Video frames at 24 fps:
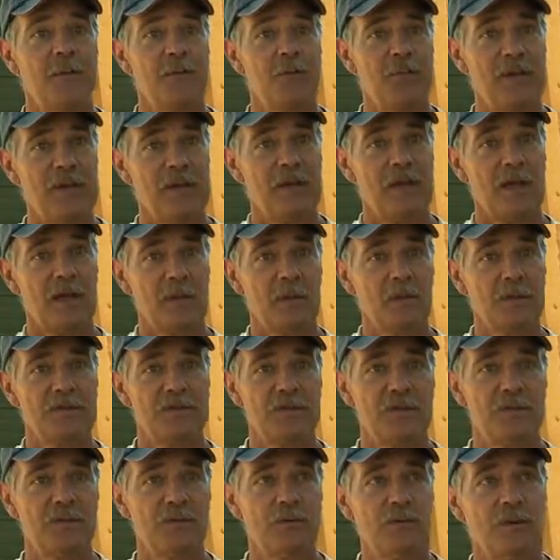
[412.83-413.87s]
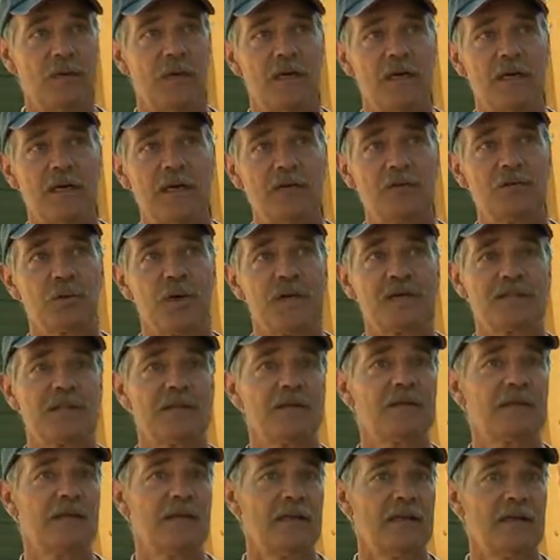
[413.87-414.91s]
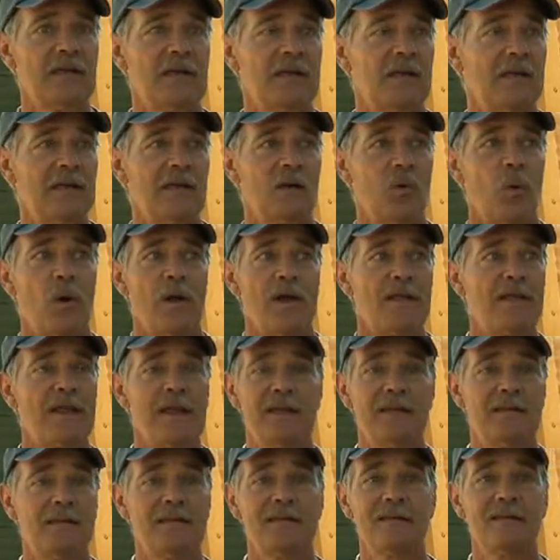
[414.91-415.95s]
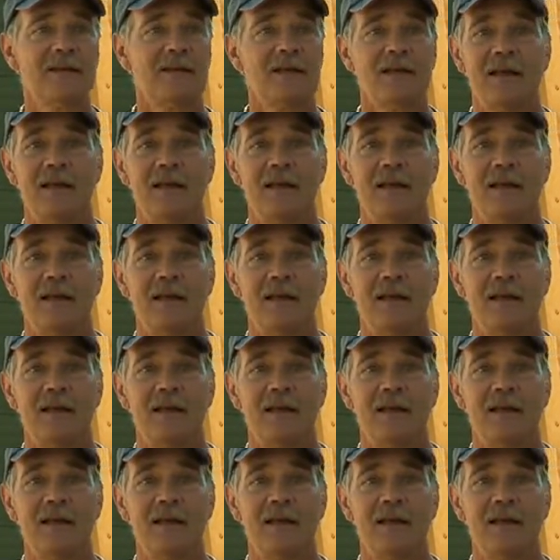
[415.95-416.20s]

being able to address it in a way that I didn't